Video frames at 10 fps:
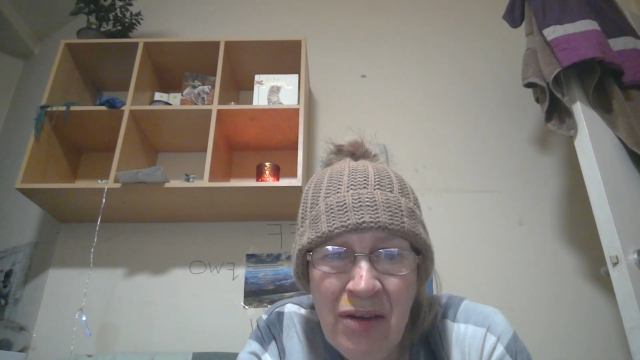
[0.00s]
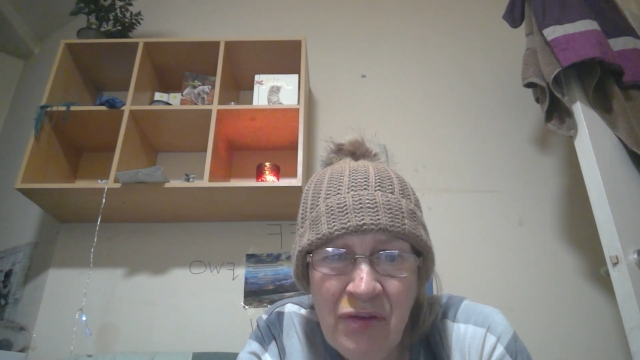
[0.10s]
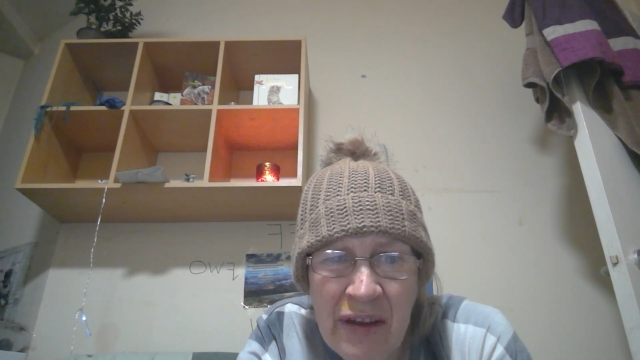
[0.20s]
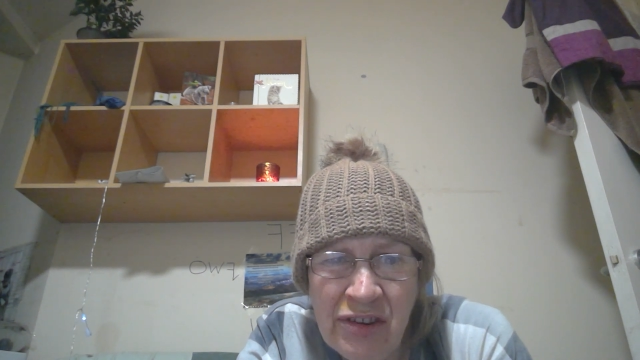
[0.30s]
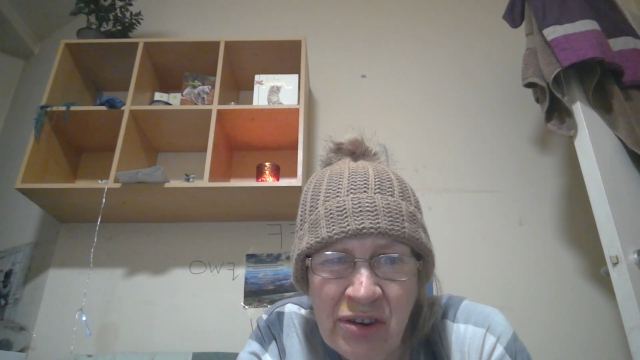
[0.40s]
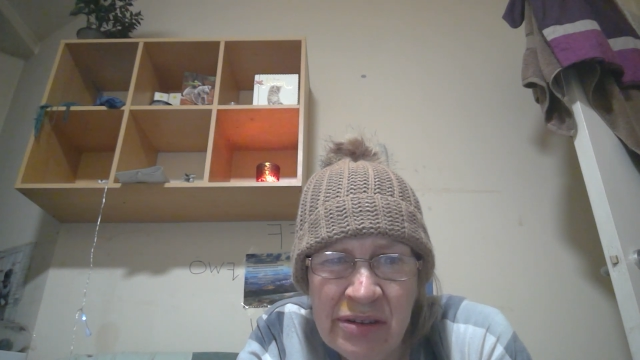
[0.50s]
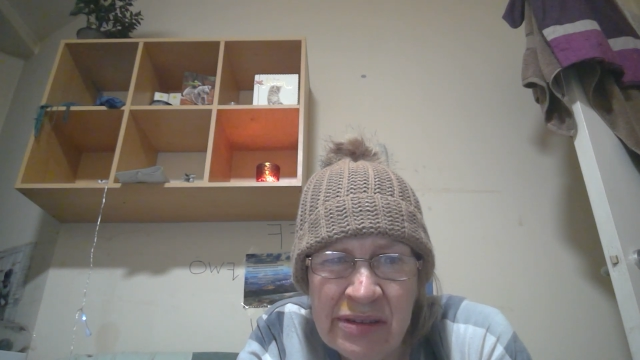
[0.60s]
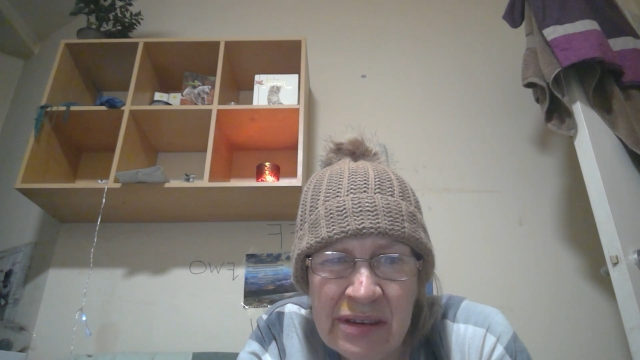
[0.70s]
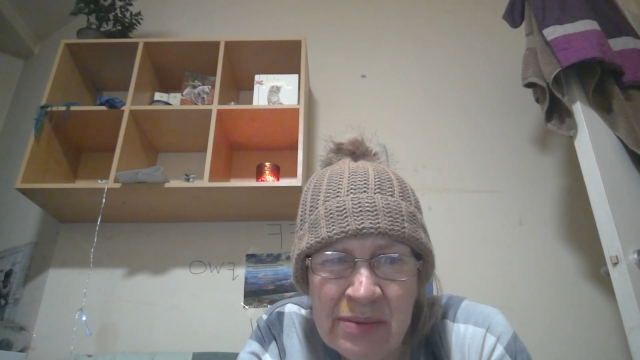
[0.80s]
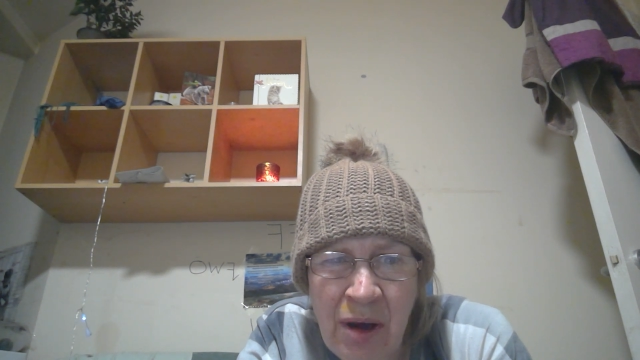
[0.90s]

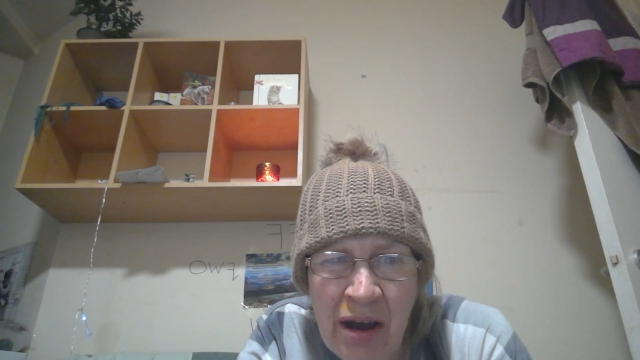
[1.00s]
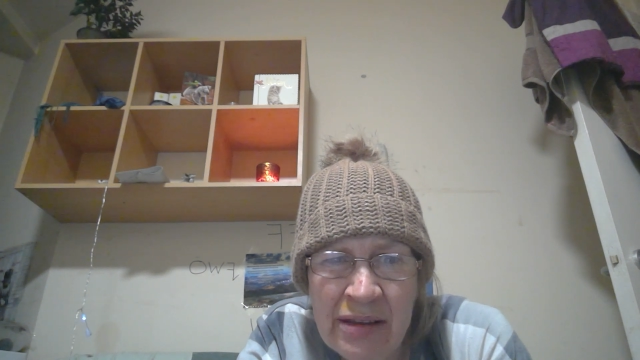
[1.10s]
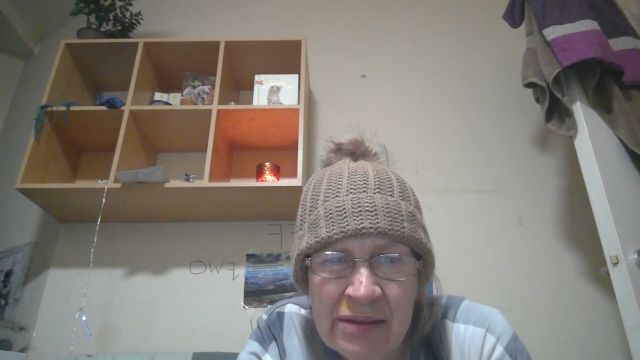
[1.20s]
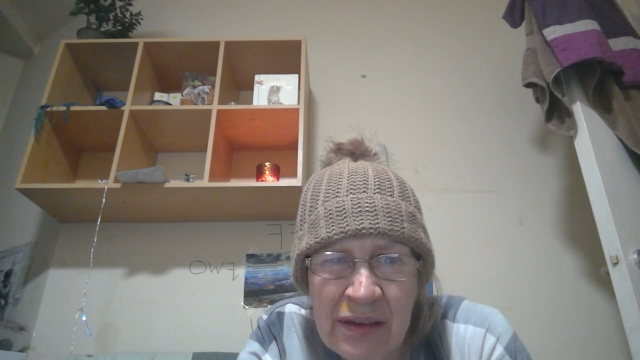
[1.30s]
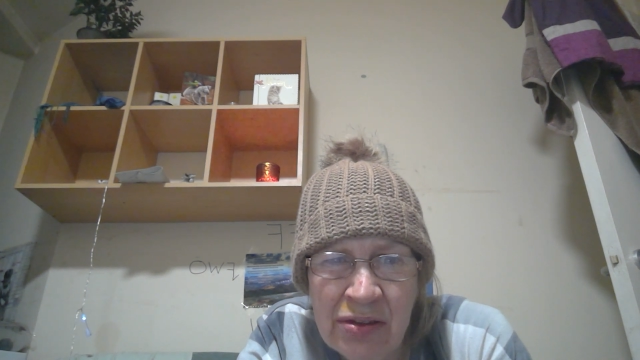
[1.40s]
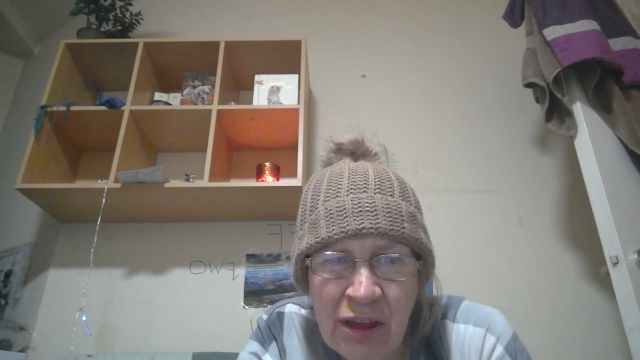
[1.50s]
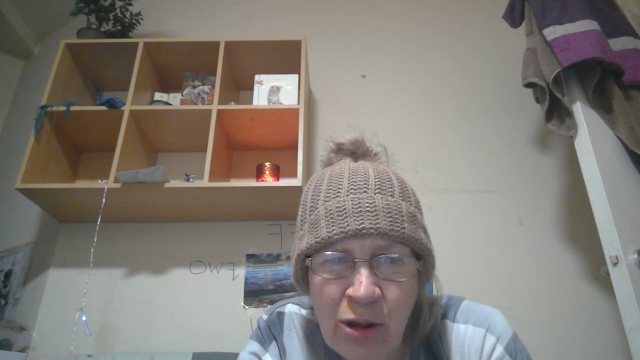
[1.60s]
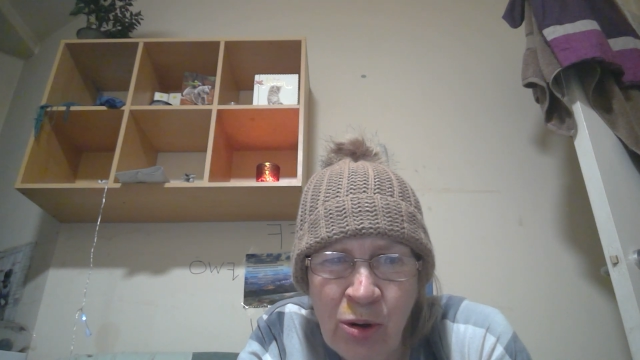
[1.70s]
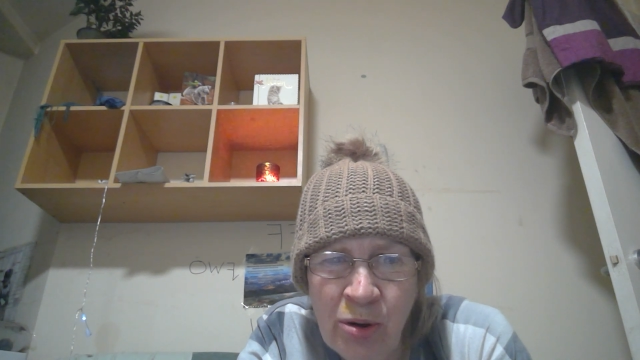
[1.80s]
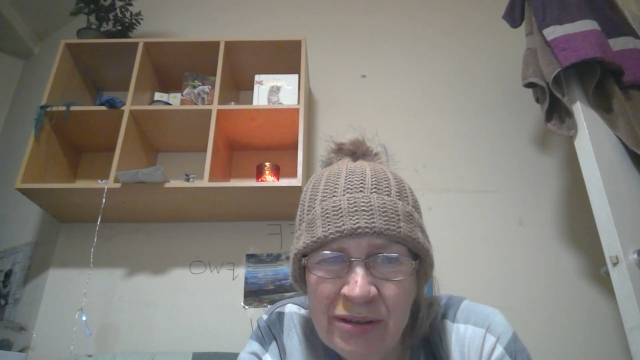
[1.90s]
Vengeance is mine, said the
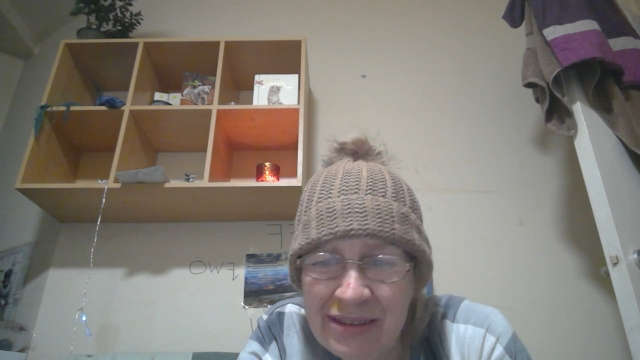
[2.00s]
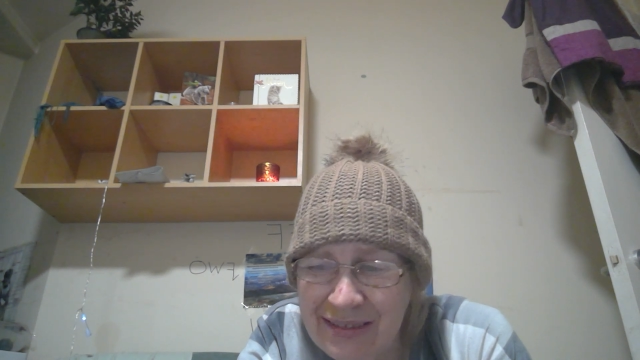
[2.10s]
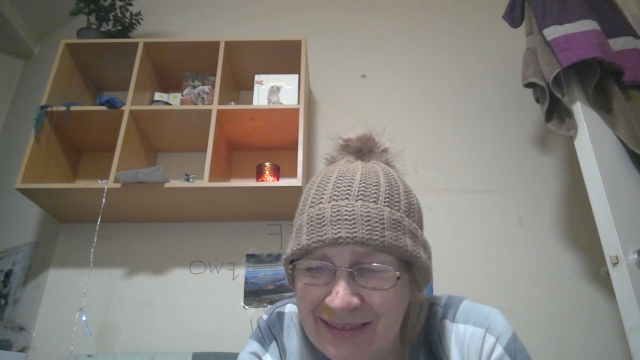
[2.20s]
Lord.